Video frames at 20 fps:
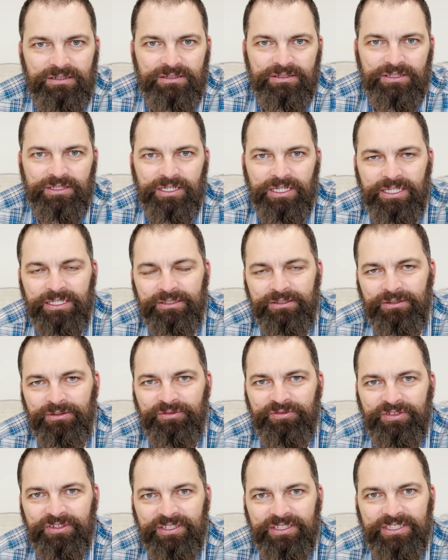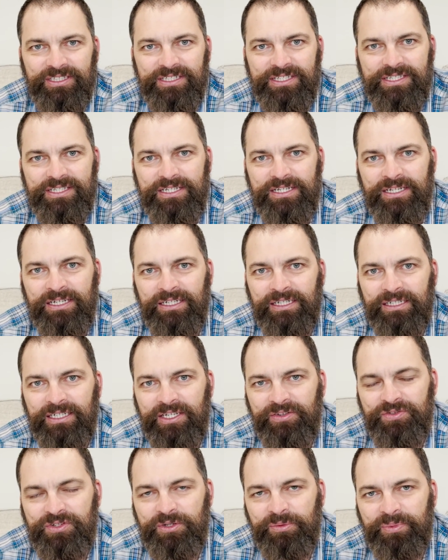yeah, hopefully this
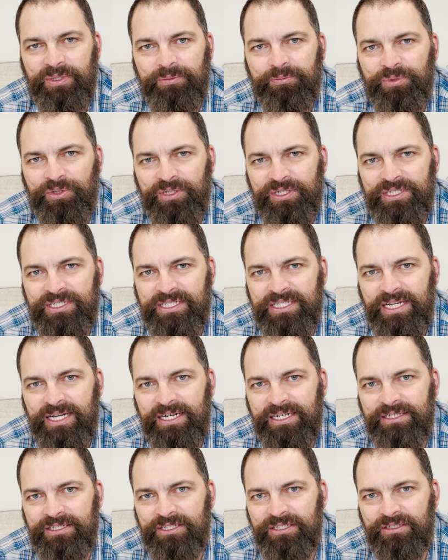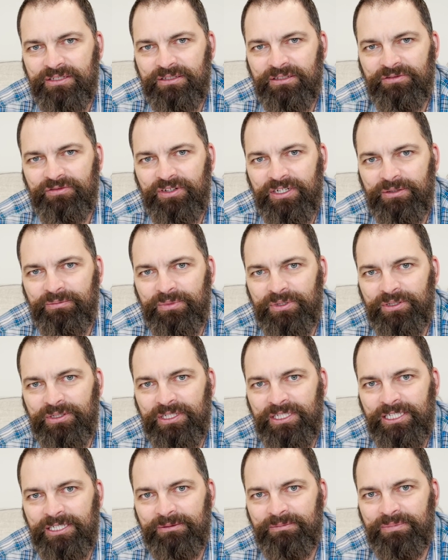gives you a bit more insight into Freedom Boat
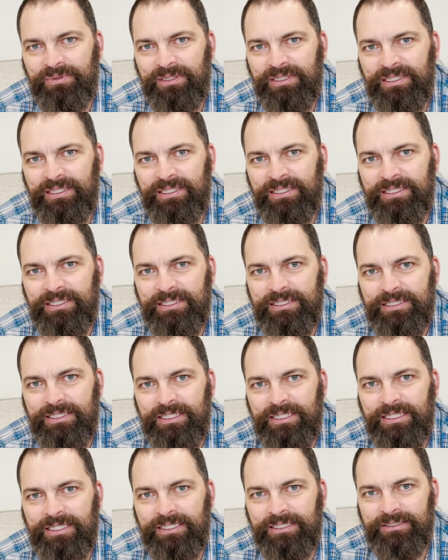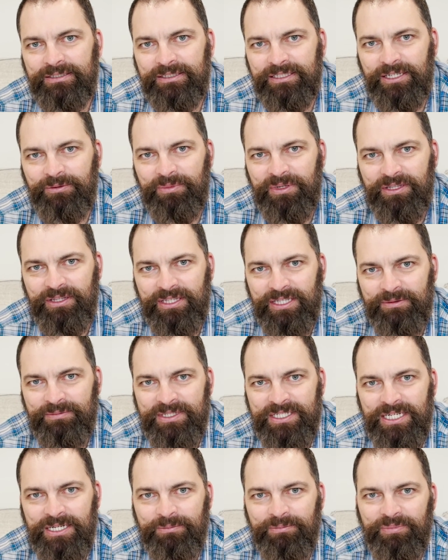Club, and give me a
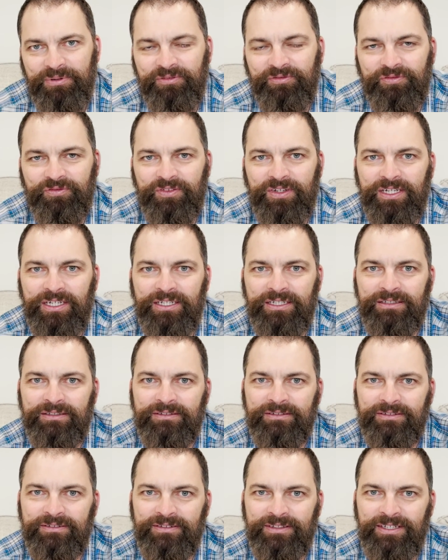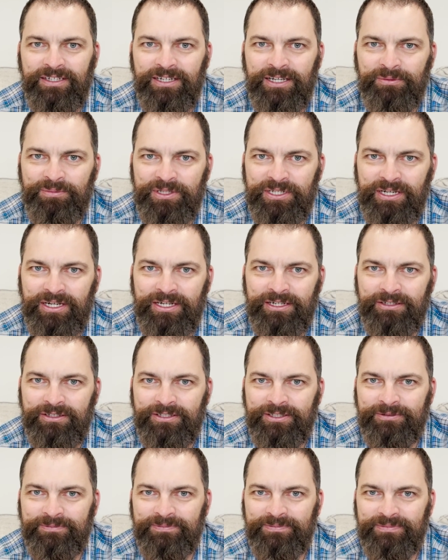thumbs up if it helped you out at
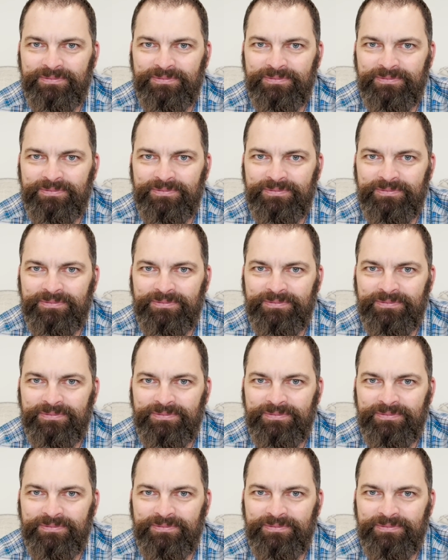all.